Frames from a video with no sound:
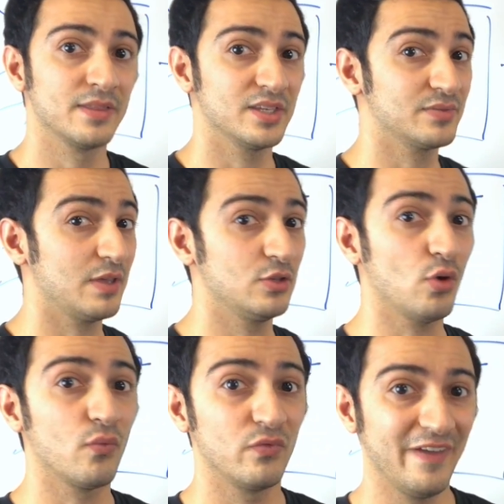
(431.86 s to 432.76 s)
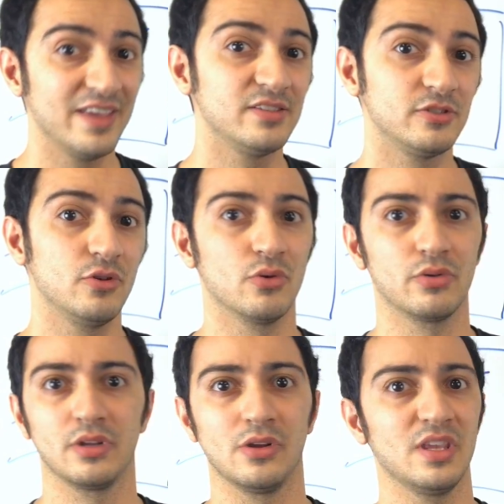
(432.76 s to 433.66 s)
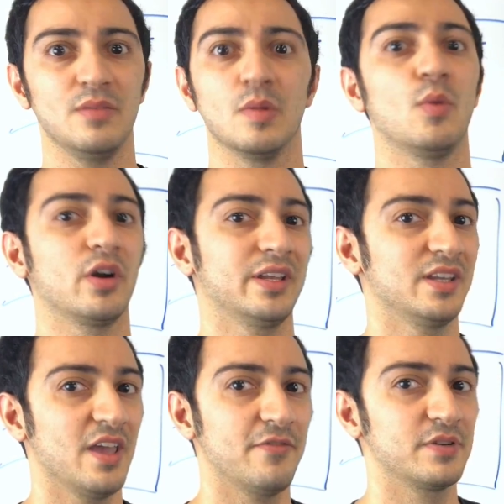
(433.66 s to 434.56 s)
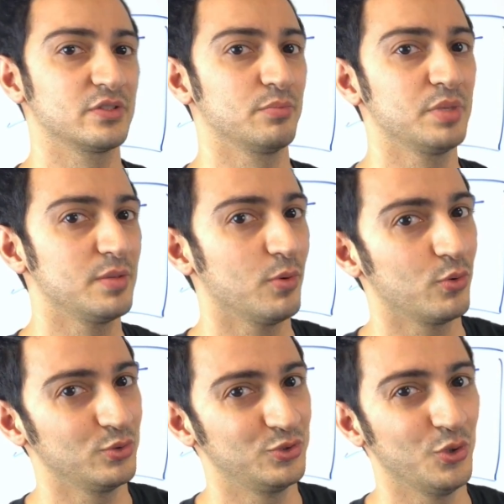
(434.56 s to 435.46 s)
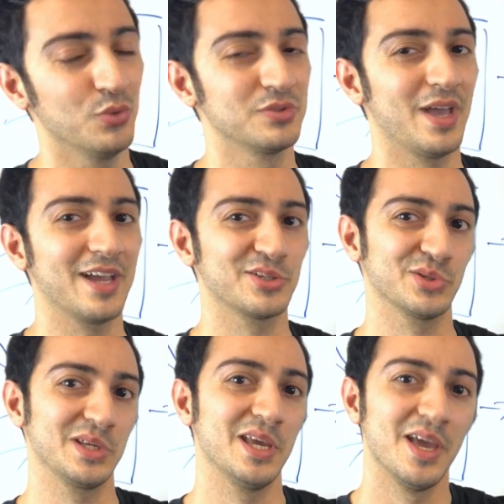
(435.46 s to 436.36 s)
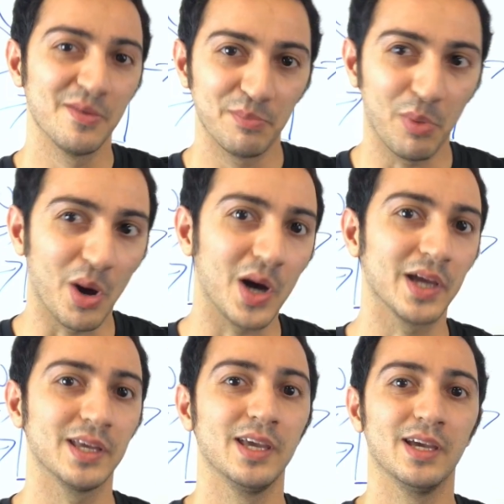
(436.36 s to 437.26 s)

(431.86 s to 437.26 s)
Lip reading: this way you don't waste your, you know, email marketing efforts on people who don't actually buy